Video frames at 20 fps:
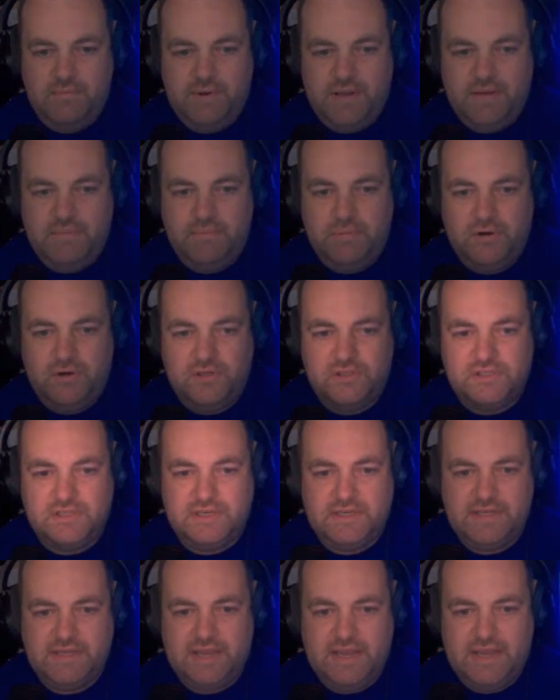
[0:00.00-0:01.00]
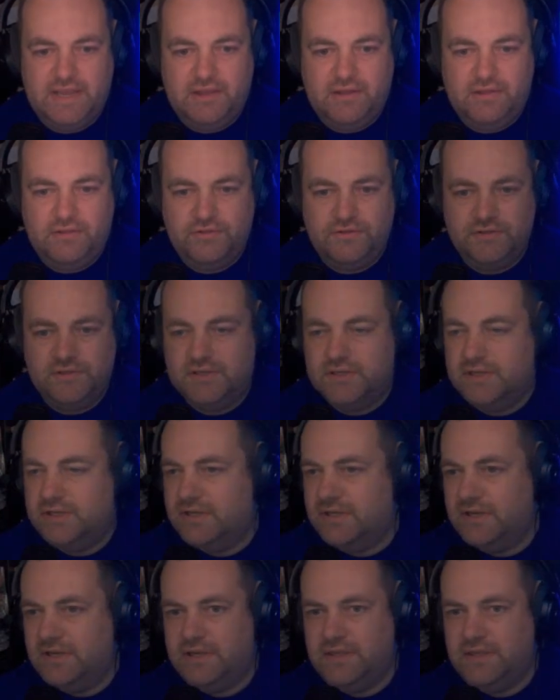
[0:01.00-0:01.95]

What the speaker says: big bustling towns.